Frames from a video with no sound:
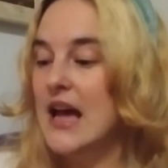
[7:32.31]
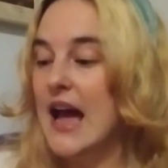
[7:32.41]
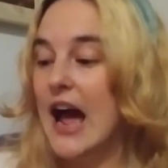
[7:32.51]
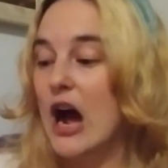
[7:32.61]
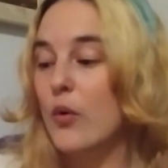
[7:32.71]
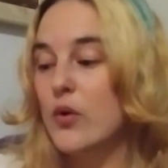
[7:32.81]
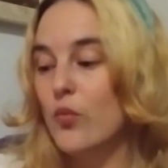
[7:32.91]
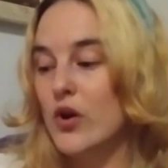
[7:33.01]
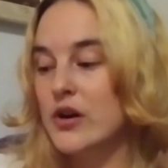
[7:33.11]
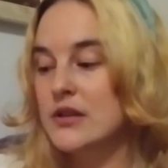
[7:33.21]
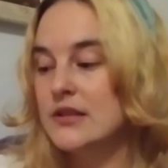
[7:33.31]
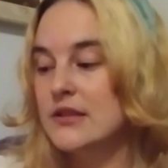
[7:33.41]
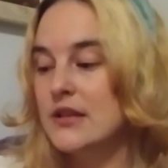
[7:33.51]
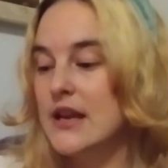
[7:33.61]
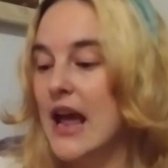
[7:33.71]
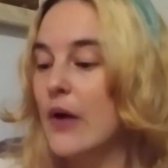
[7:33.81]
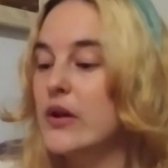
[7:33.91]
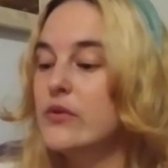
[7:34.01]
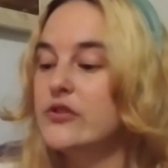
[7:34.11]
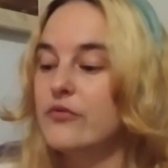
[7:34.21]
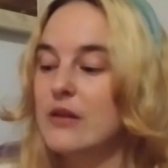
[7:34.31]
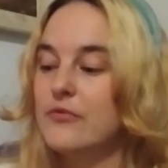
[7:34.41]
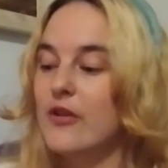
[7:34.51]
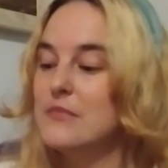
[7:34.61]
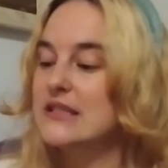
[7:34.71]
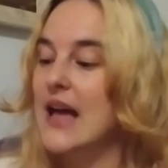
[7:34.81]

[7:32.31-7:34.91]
how it works, and how he was ripped from his